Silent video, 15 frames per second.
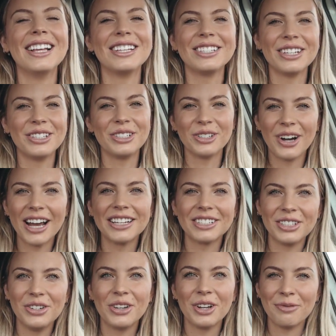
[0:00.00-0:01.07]

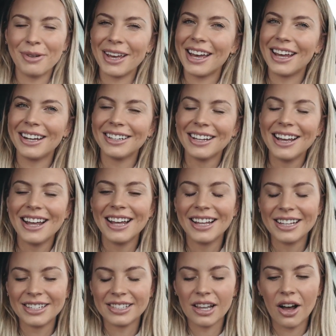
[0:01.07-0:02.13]
situation you could be in.
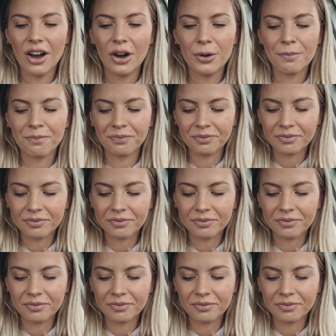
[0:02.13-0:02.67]
So